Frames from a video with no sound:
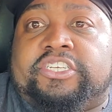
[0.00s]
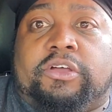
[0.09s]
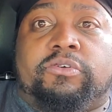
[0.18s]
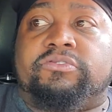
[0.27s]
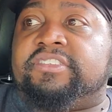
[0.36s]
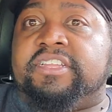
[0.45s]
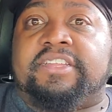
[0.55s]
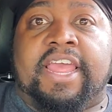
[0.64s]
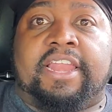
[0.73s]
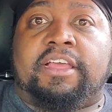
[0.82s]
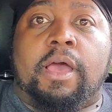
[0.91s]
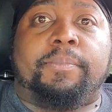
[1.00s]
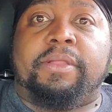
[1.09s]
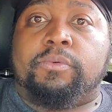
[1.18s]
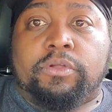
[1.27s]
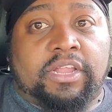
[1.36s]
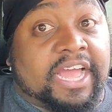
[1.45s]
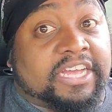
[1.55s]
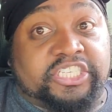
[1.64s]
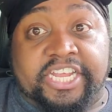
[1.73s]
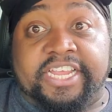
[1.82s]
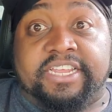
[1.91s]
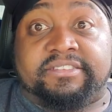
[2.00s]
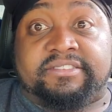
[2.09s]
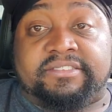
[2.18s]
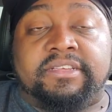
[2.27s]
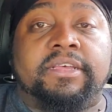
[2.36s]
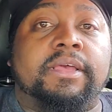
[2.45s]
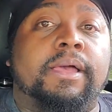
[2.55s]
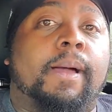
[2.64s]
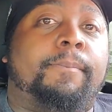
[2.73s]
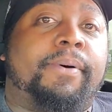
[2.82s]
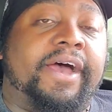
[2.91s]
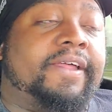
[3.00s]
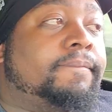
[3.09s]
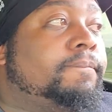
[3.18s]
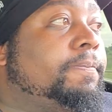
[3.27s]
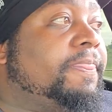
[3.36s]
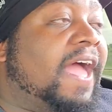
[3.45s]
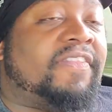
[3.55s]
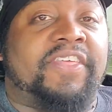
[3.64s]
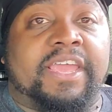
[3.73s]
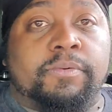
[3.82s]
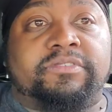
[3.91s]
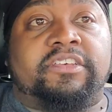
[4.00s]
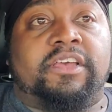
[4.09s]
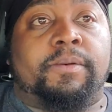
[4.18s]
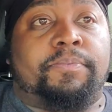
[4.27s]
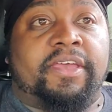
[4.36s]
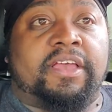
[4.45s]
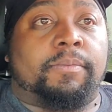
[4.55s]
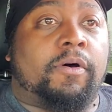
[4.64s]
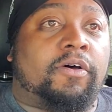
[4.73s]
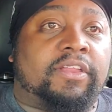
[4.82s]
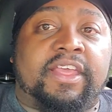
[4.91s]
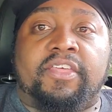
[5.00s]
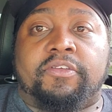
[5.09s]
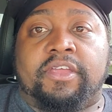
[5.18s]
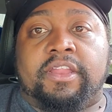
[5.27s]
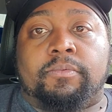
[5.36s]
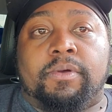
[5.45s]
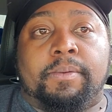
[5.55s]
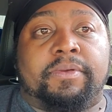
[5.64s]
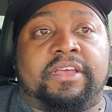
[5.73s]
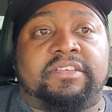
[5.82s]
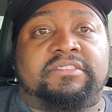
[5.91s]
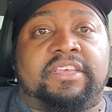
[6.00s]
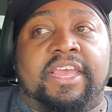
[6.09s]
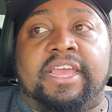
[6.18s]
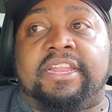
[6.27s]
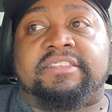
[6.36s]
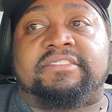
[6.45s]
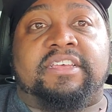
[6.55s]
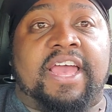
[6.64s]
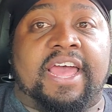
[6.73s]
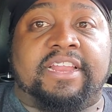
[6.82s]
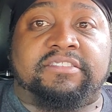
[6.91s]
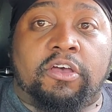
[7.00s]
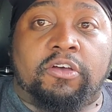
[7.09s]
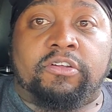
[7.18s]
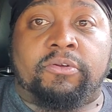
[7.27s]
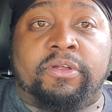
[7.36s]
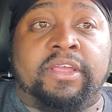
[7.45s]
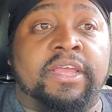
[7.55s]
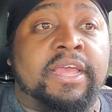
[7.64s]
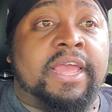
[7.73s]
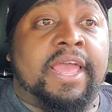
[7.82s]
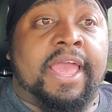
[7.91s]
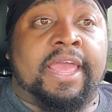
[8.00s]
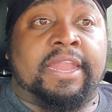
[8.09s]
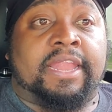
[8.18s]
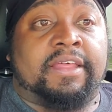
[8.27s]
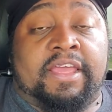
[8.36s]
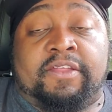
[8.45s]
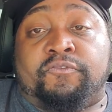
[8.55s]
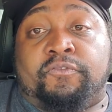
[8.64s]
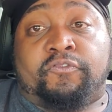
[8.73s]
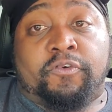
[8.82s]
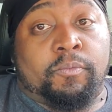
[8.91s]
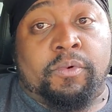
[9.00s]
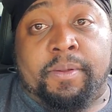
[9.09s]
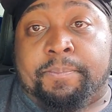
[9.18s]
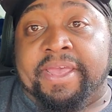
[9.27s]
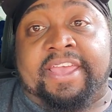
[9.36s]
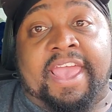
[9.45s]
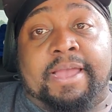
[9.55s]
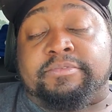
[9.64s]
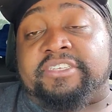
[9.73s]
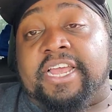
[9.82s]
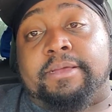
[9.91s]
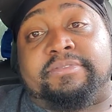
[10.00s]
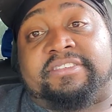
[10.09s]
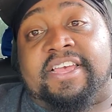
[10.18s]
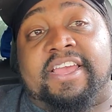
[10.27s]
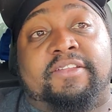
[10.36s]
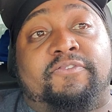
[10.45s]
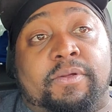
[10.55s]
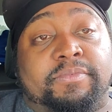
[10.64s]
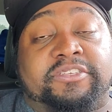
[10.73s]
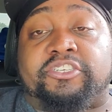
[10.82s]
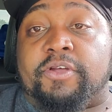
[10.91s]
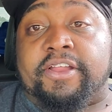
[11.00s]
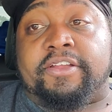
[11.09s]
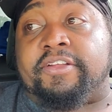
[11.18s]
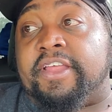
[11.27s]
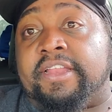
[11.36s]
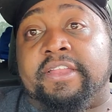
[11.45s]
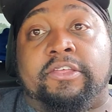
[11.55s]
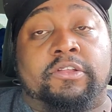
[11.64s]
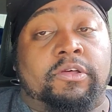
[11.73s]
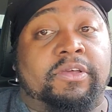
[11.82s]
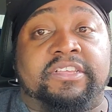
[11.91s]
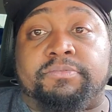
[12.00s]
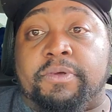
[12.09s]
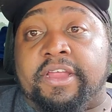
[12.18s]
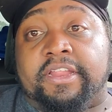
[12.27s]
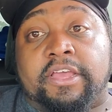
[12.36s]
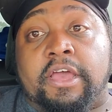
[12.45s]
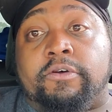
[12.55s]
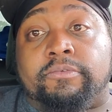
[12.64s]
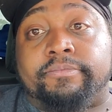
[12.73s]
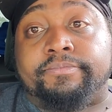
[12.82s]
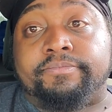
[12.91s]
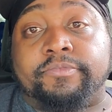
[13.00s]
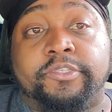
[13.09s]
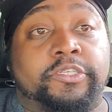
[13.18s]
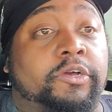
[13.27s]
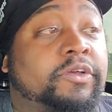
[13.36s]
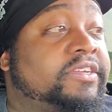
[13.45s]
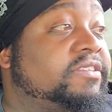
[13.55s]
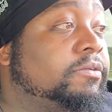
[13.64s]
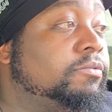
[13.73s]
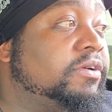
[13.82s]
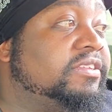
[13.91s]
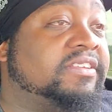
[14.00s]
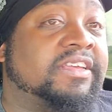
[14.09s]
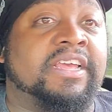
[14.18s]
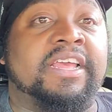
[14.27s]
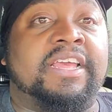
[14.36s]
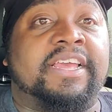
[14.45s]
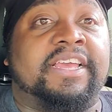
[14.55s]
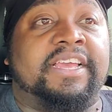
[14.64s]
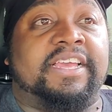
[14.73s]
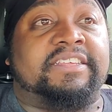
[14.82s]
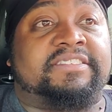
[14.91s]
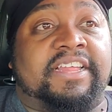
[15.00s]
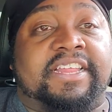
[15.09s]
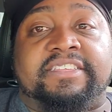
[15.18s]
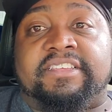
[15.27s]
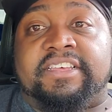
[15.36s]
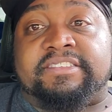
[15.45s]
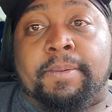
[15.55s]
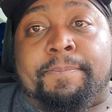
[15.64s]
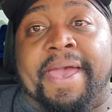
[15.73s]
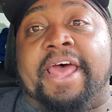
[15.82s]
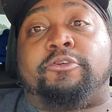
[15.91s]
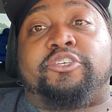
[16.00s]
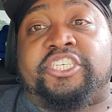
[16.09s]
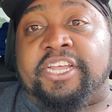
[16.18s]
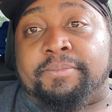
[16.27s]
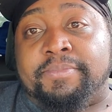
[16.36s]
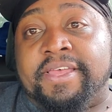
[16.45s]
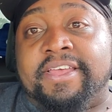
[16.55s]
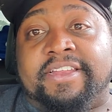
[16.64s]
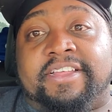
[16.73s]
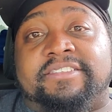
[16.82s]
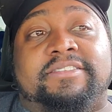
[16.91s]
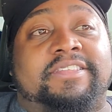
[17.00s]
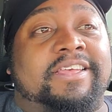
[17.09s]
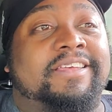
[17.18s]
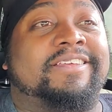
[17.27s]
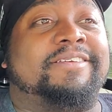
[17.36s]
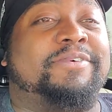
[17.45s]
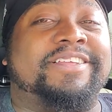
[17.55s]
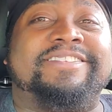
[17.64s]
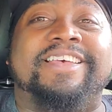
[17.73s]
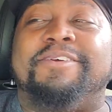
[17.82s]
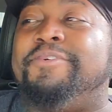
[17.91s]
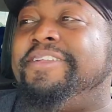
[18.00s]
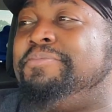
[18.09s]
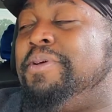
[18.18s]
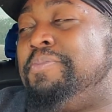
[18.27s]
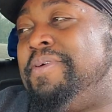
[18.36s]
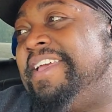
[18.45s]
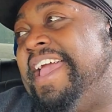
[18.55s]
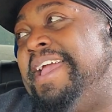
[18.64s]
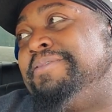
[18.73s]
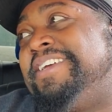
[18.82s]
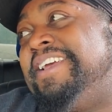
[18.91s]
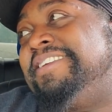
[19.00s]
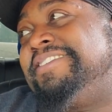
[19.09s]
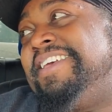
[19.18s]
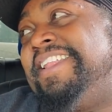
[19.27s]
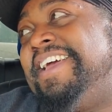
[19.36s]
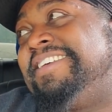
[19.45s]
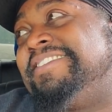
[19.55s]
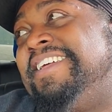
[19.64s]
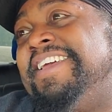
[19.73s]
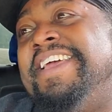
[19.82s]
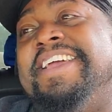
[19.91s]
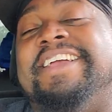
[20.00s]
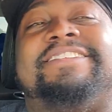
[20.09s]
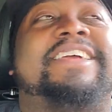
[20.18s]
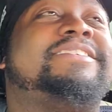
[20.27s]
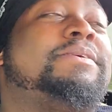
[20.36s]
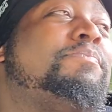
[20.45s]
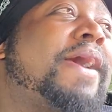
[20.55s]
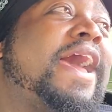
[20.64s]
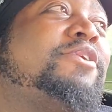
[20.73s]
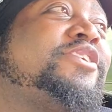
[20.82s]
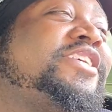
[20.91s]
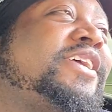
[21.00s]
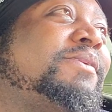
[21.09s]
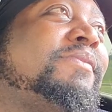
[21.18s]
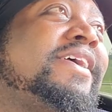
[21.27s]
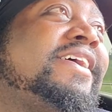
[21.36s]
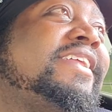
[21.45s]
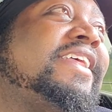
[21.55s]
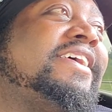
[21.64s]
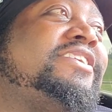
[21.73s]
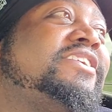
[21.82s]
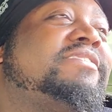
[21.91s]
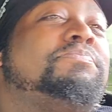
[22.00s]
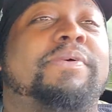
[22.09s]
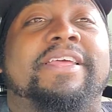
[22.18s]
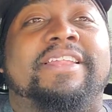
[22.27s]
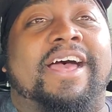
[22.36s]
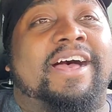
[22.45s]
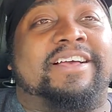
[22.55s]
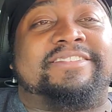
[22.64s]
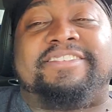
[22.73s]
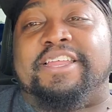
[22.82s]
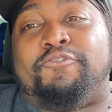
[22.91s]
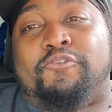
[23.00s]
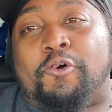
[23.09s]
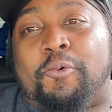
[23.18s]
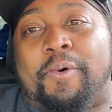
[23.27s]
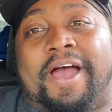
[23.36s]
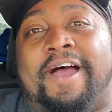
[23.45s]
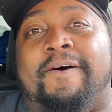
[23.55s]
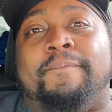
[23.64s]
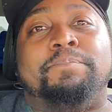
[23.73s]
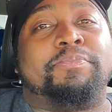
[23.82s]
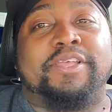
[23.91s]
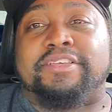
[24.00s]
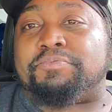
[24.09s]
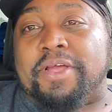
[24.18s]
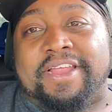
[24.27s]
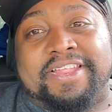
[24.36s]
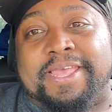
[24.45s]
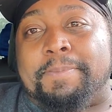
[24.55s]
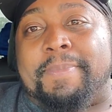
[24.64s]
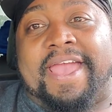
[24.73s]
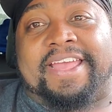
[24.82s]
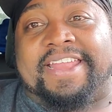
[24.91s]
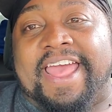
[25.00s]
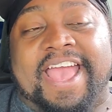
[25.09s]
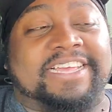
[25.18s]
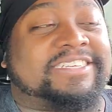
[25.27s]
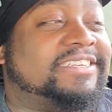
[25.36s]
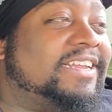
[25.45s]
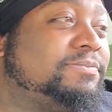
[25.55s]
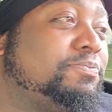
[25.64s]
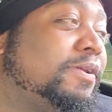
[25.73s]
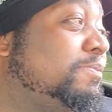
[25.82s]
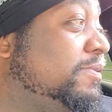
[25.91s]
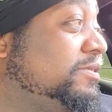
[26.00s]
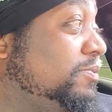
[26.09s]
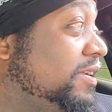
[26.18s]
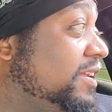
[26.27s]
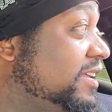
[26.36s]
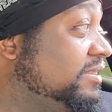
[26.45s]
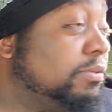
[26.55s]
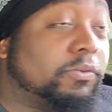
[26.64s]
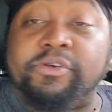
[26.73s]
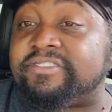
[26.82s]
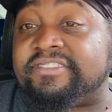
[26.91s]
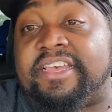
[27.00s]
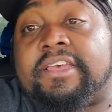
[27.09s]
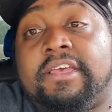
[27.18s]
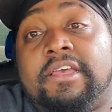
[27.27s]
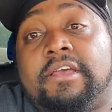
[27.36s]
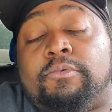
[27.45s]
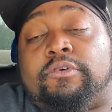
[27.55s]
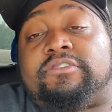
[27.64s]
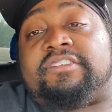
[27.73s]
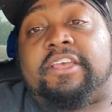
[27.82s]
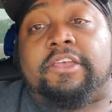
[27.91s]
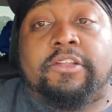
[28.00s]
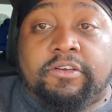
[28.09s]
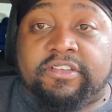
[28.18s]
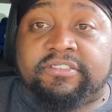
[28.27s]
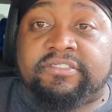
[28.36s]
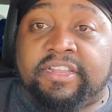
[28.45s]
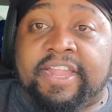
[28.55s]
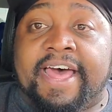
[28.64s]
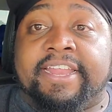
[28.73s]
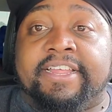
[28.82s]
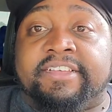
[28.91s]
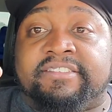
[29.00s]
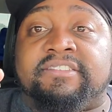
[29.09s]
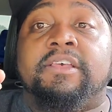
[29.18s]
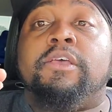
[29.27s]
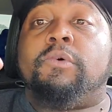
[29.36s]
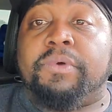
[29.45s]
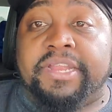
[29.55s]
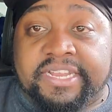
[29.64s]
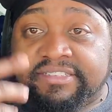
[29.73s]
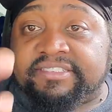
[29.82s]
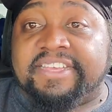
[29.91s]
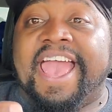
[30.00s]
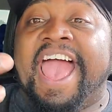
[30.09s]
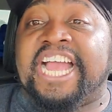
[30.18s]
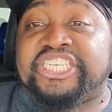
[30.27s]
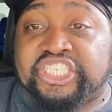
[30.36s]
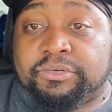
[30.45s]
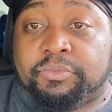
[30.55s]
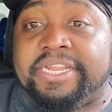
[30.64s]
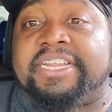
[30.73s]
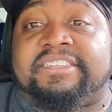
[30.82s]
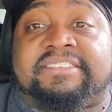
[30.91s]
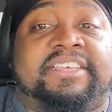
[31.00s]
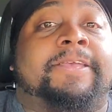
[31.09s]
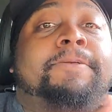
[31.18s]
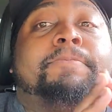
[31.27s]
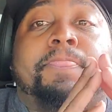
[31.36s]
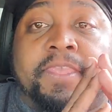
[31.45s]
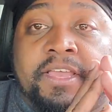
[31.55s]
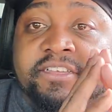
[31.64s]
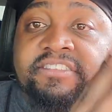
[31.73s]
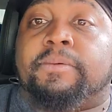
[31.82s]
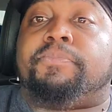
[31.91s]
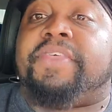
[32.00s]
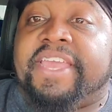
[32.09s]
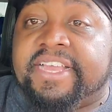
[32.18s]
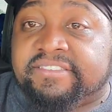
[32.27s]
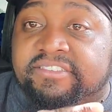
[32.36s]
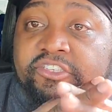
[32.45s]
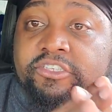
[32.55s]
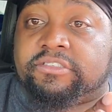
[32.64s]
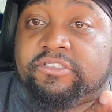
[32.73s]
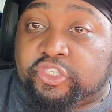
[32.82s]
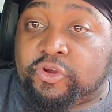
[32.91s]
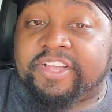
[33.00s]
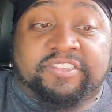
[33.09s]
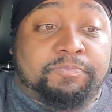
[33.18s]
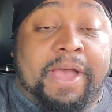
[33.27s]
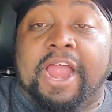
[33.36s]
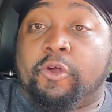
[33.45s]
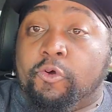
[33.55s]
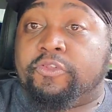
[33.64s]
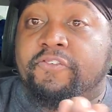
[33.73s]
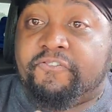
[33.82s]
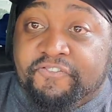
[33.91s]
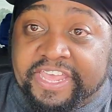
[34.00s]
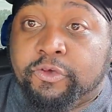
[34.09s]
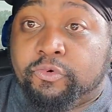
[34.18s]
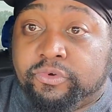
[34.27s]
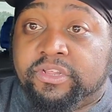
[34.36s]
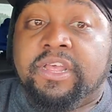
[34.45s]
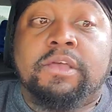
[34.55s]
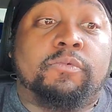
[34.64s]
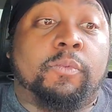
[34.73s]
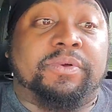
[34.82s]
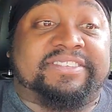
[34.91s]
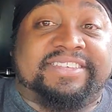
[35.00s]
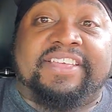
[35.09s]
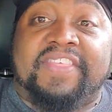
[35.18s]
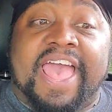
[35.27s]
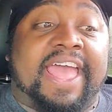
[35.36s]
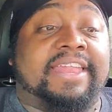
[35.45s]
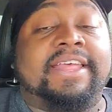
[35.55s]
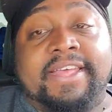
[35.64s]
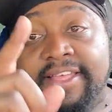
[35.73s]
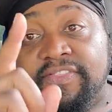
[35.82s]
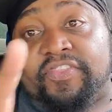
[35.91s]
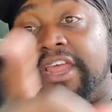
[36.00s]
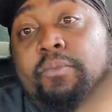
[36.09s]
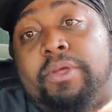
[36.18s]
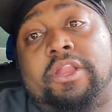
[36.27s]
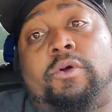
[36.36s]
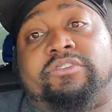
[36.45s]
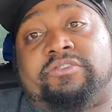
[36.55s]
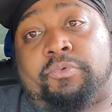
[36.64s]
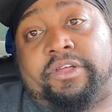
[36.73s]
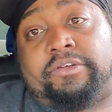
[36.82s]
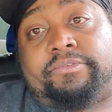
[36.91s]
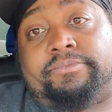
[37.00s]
Jones and company will look like a genius. But I think it was a good pickup altogether anyway, because again, this is a guy that's hungry, and from what Big Game James said from his trainer, that, you know, he's ready to go. You know, he said he's a battleship. There's what he say? What Big Game James say last night? He said he's a battleship that's just been sitting for a while, that's ready to get back into action. That's pretty much what it is. But we'll see. You know, because a lot of this, we need to see action. We need to see some things transpire on the field. When we see that, then we know it's real.